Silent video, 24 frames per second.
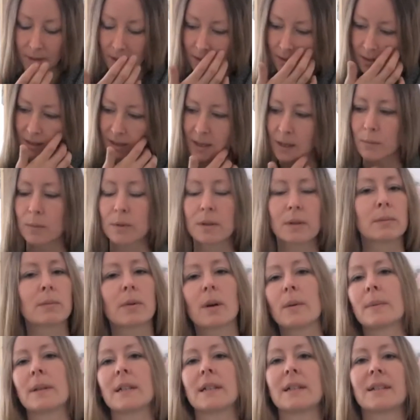like I wouldn't
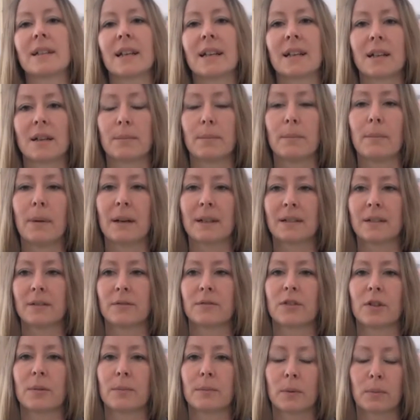probably take a massive
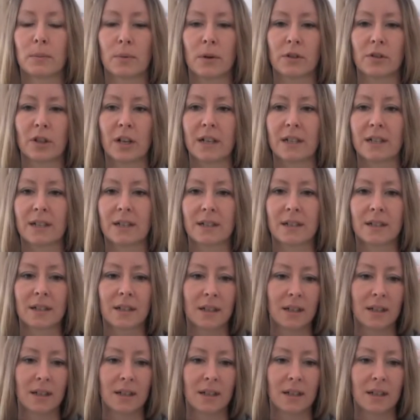jumper project